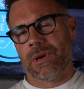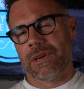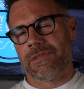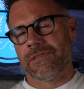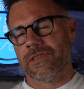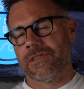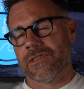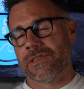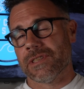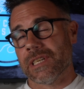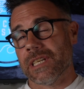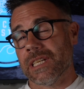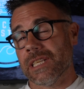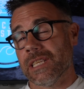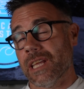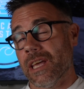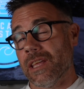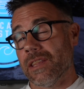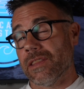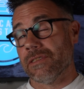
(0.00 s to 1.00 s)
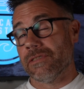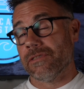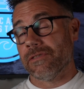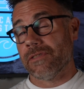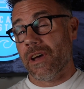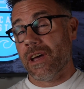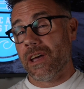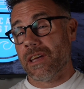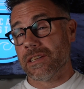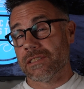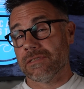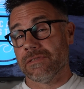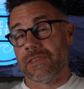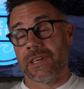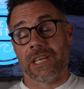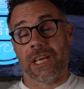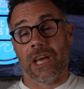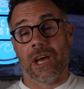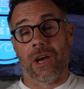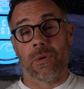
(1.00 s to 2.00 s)
if you've seen the first
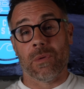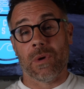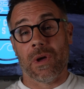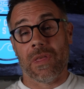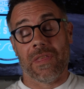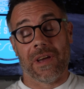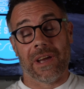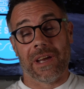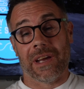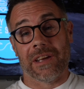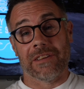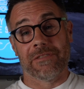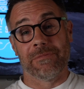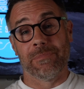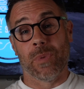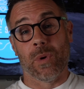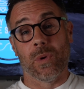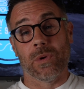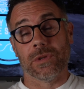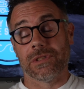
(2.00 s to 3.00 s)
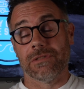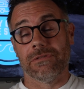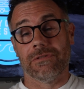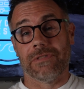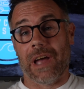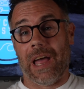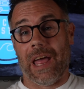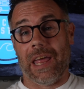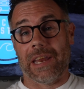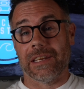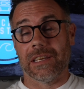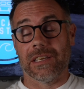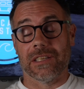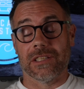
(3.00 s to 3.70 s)
video that I bought a van,